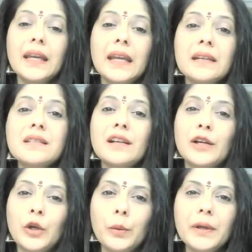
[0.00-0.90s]
It is a
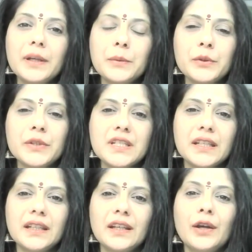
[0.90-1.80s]
global
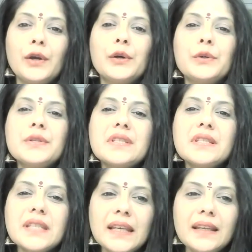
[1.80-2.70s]
community who
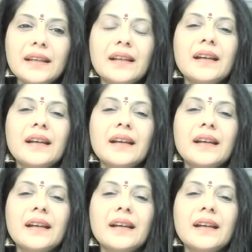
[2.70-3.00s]
see,